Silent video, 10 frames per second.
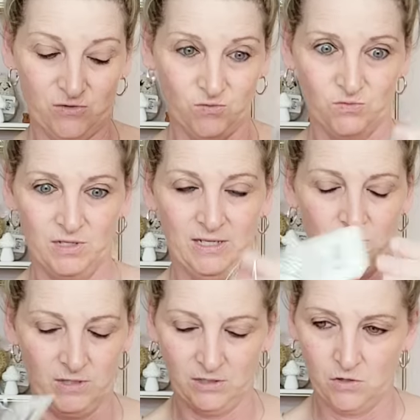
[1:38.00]
really,
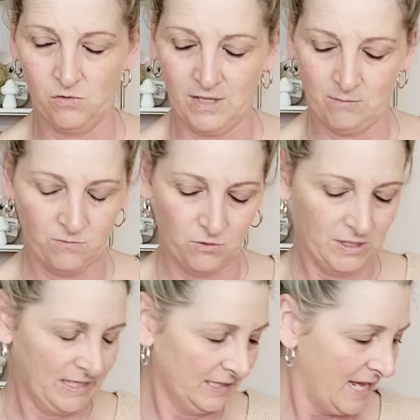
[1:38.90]
really cool. I'm
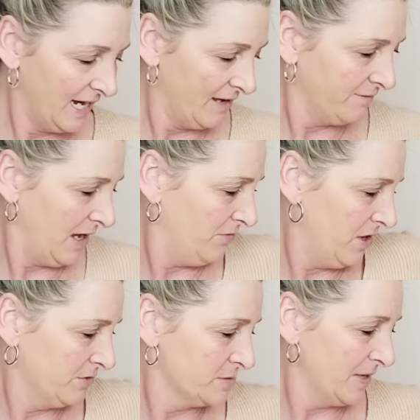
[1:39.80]
really glad I found
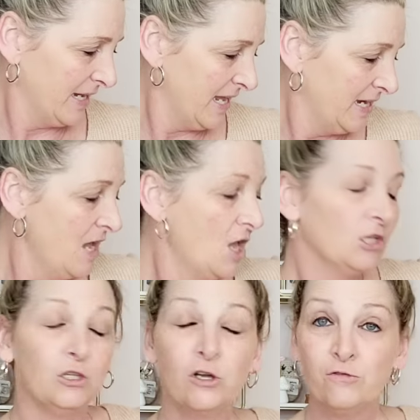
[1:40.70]
those. But again,
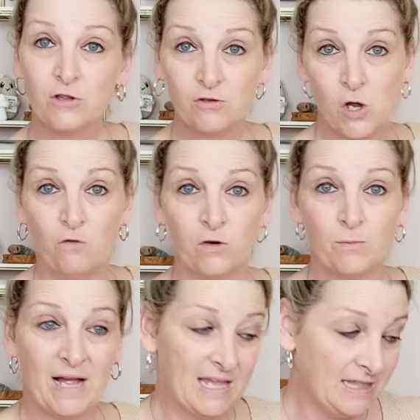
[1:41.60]
look for those over
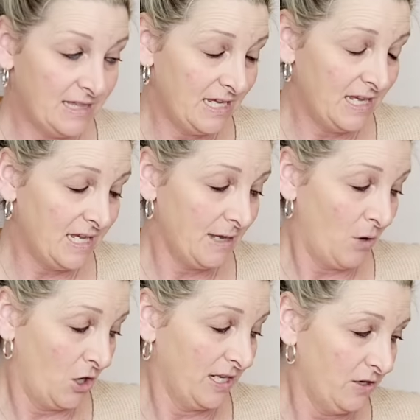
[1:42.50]
by the
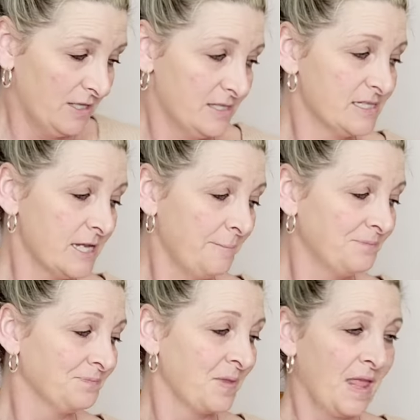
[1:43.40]
Party Goods.
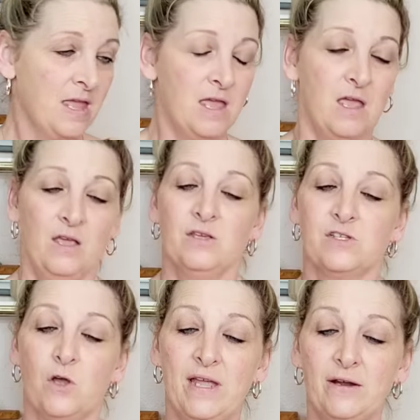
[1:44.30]

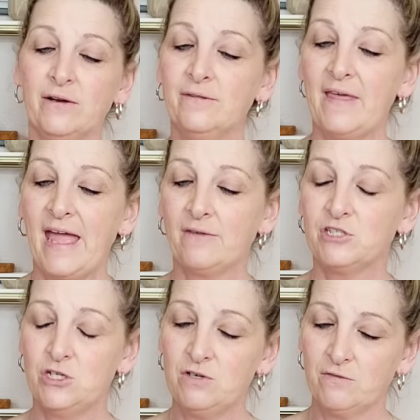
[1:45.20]
So here they have
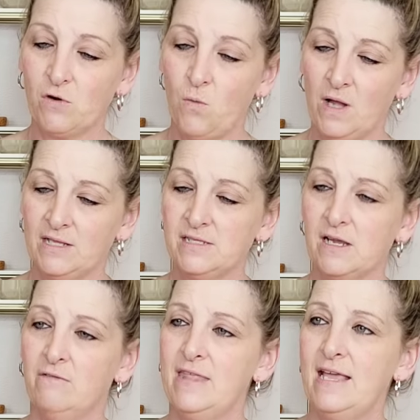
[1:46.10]
two different ones
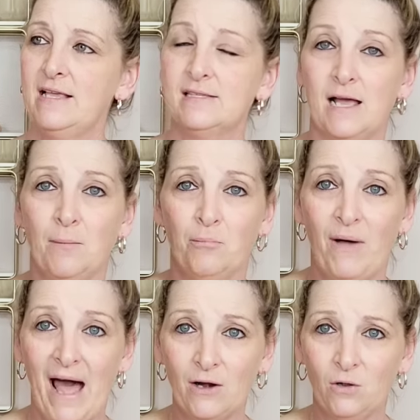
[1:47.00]
of these
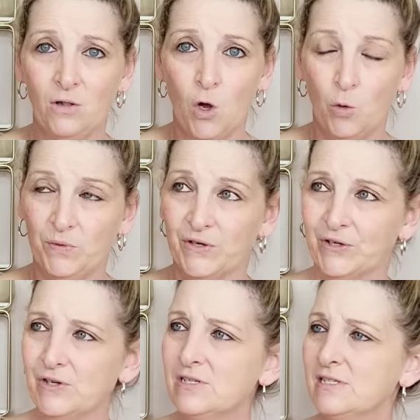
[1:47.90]
bottle
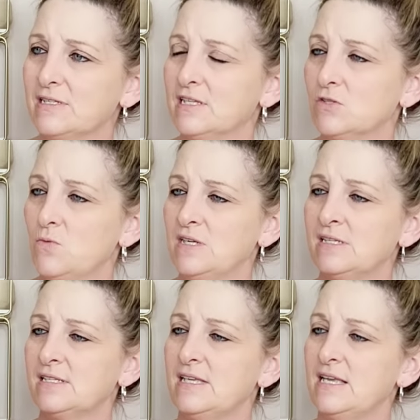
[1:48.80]
openers. This one
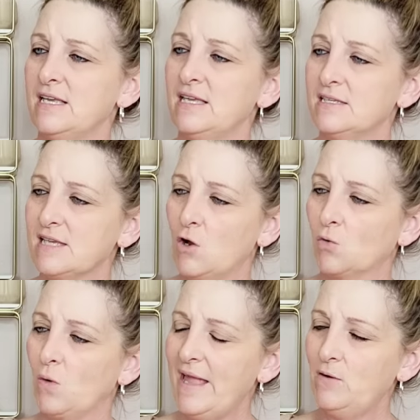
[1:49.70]
says
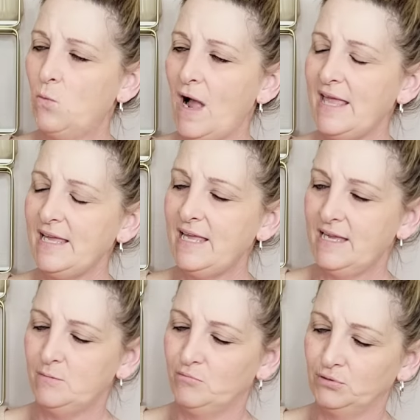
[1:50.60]
red, white,
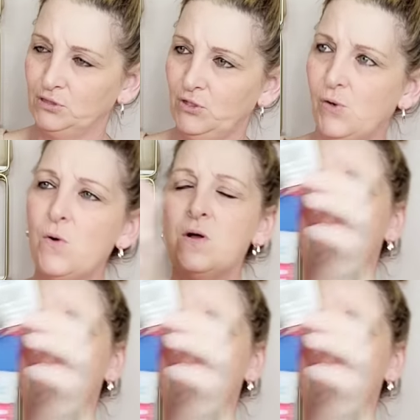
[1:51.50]
and blue.